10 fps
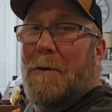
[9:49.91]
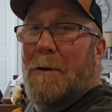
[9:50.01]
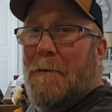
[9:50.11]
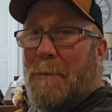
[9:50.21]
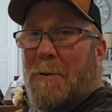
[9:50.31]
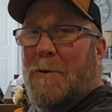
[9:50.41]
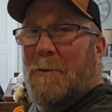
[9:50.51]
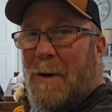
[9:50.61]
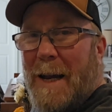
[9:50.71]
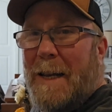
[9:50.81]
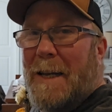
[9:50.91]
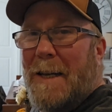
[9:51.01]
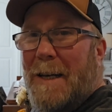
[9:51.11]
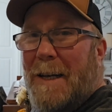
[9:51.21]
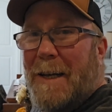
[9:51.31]
Because Pooch is ready.
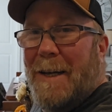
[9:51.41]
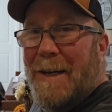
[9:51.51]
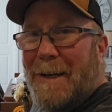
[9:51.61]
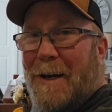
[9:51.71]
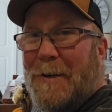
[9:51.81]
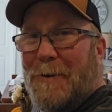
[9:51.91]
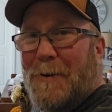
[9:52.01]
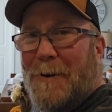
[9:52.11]
Yes,